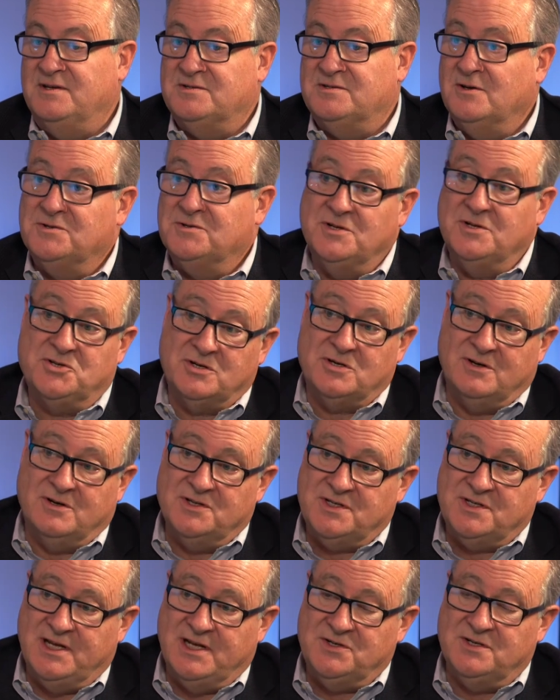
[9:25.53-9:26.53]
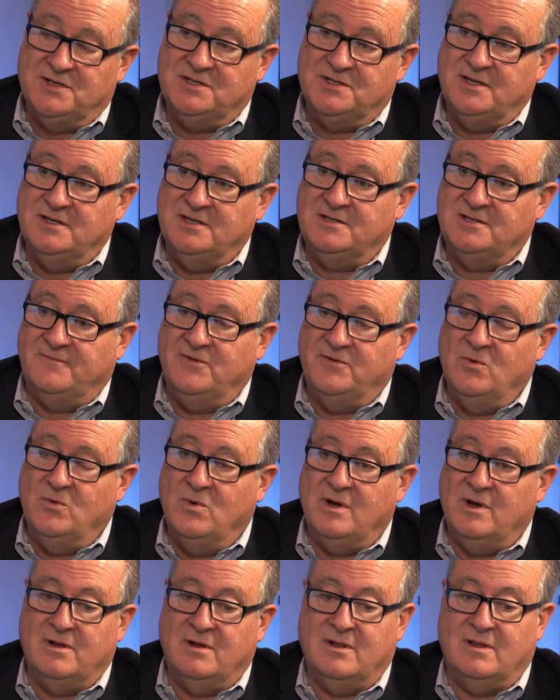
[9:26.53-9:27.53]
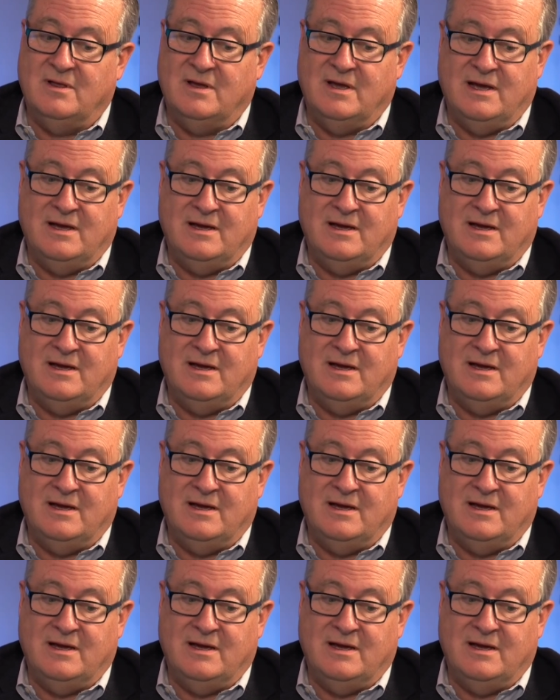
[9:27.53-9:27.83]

those insurance agencies, if you will,